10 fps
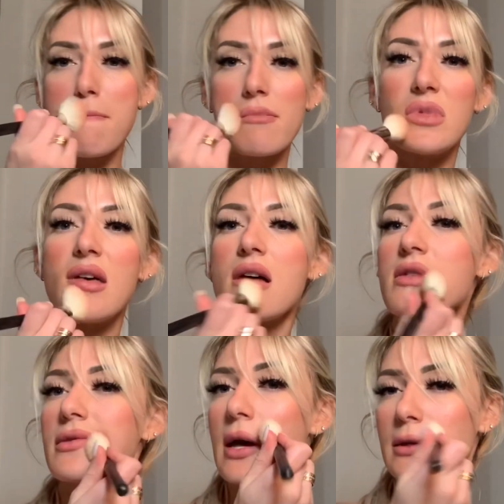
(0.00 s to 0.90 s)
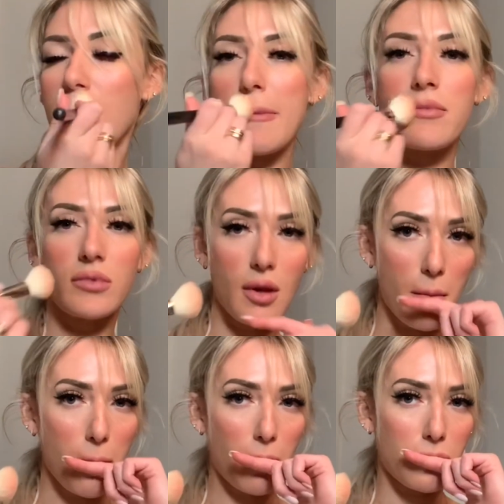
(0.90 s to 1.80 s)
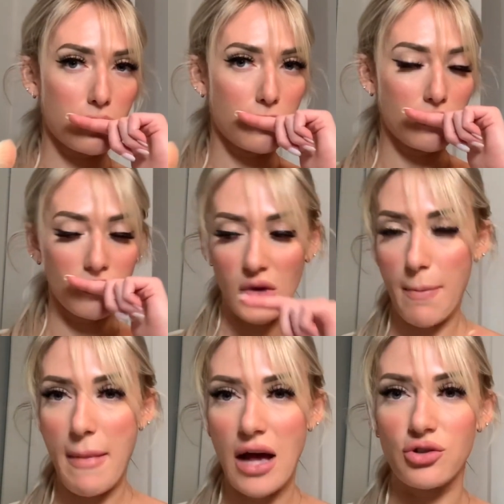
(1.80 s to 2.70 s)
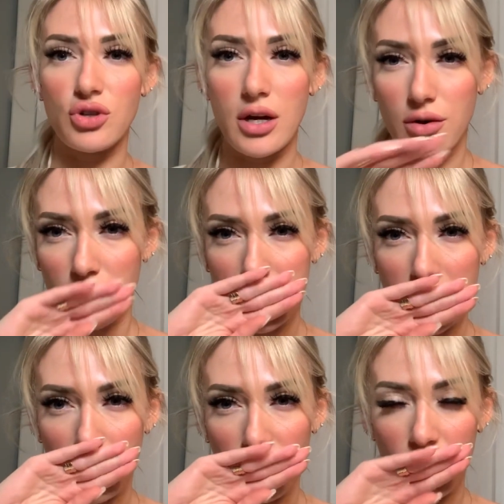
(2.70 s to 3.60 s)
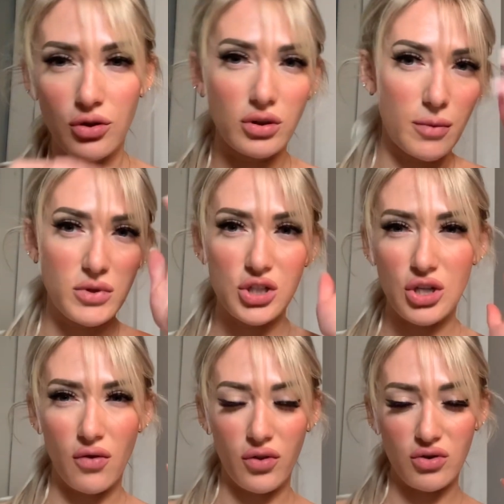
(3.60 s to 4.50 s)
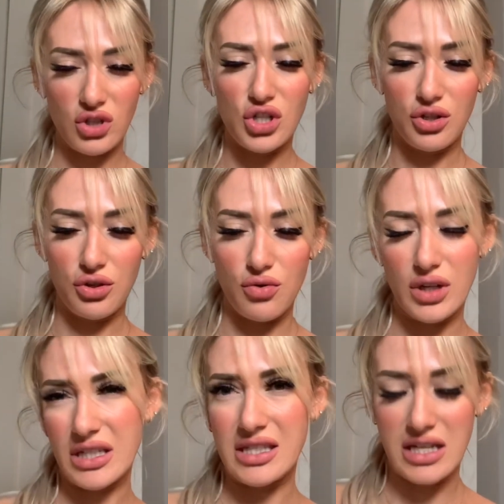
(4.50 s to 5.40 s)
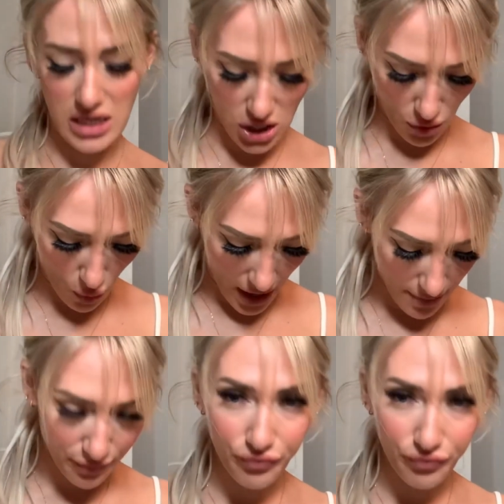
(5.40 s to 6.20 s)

Now that that's all matte and dry, you can always like feel your lips too if there's too like sticky or wet.